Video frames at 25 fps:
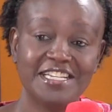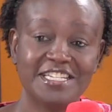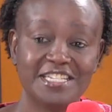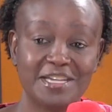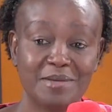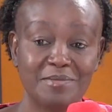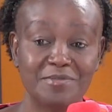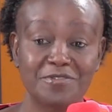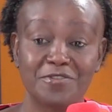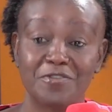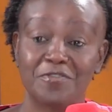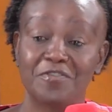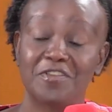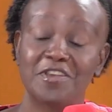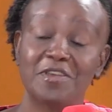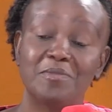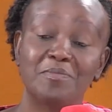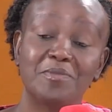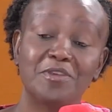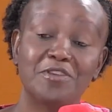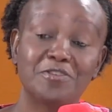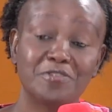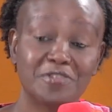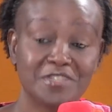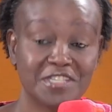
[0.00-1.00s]
terms of
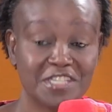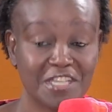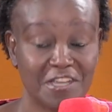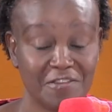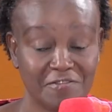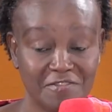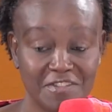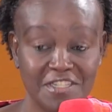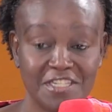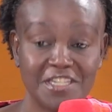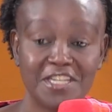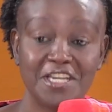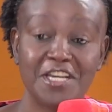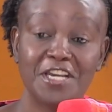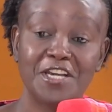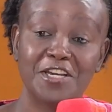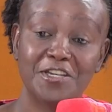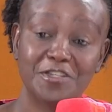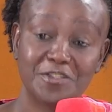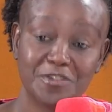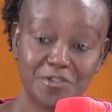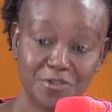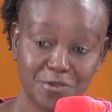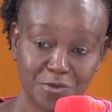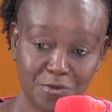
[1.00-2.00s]
keeping your safety
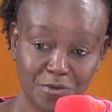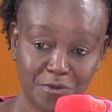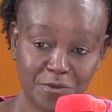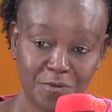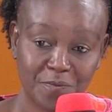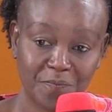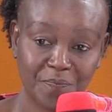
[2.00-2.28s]
too.